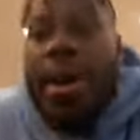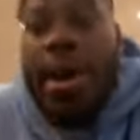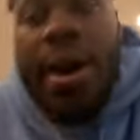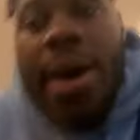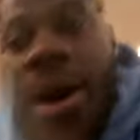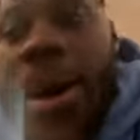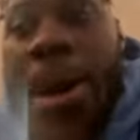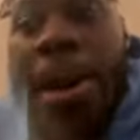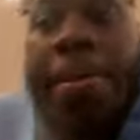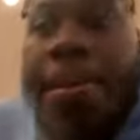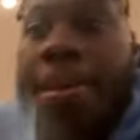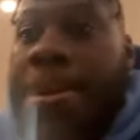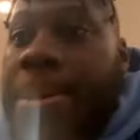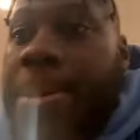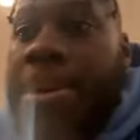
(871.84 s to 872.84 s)
I
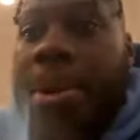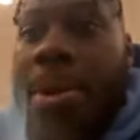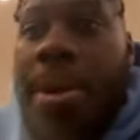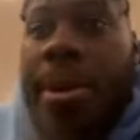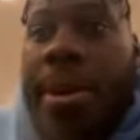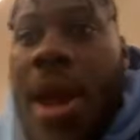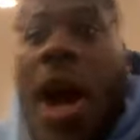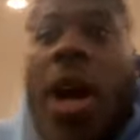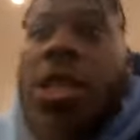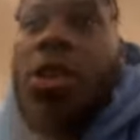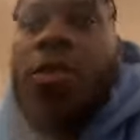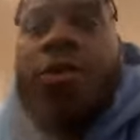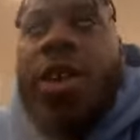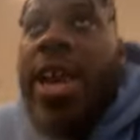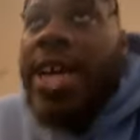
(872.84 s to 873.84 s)

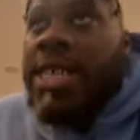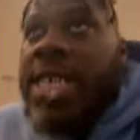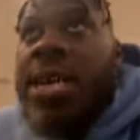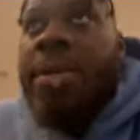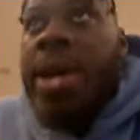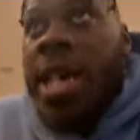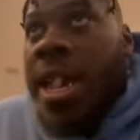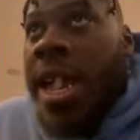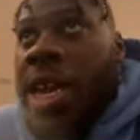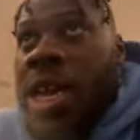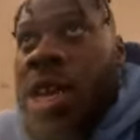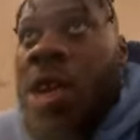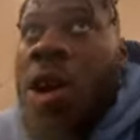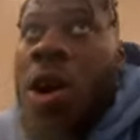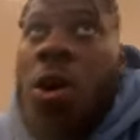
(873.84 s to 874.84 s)
also feel like teammate, like,
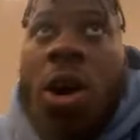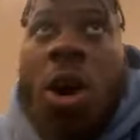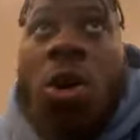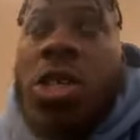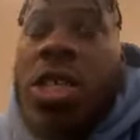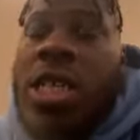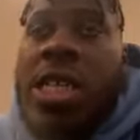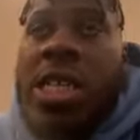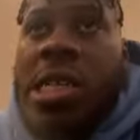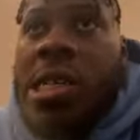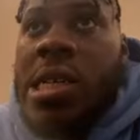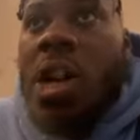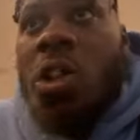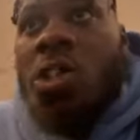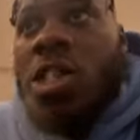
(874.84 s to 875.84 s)

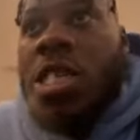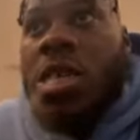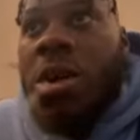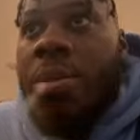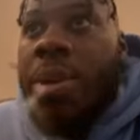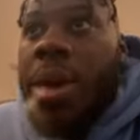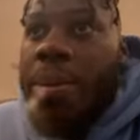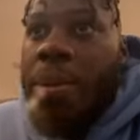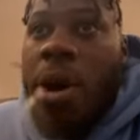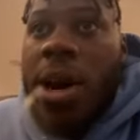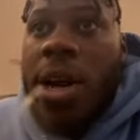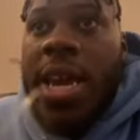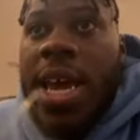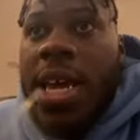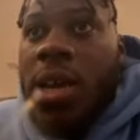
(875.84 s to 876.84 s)
coaches are a big part
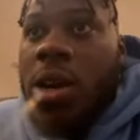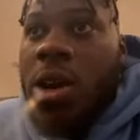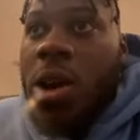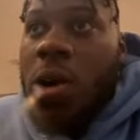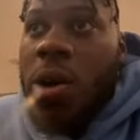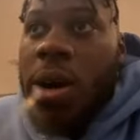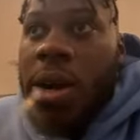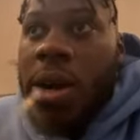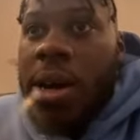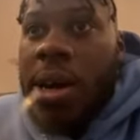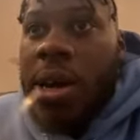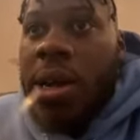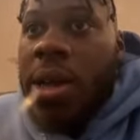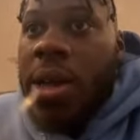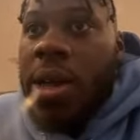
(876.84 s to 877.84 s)
of that,
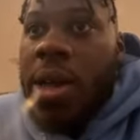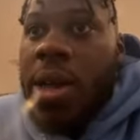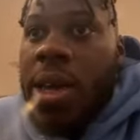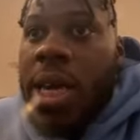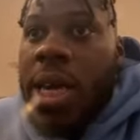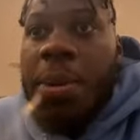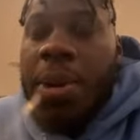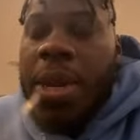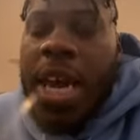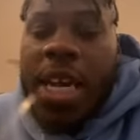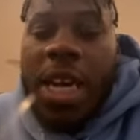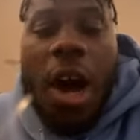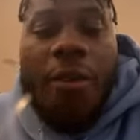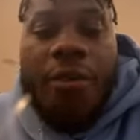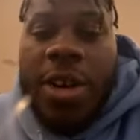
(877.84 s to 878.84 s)
keeping that
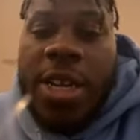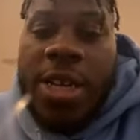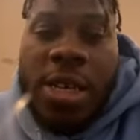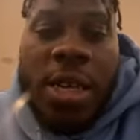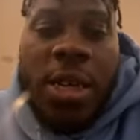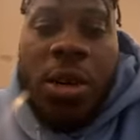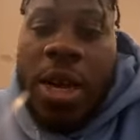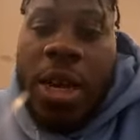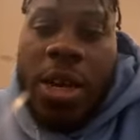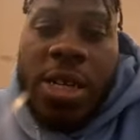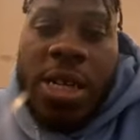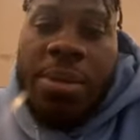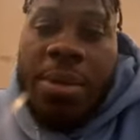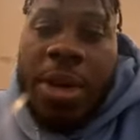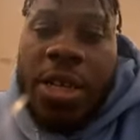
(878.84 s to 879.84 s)
confidence in you and your
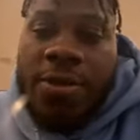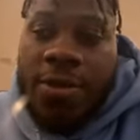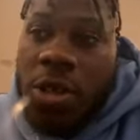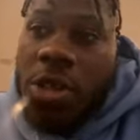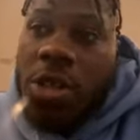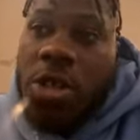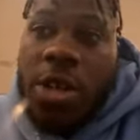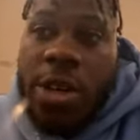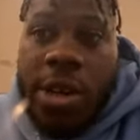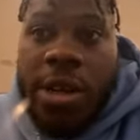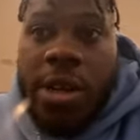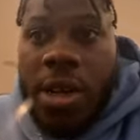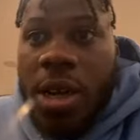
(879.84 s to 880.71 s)
teammates for sure.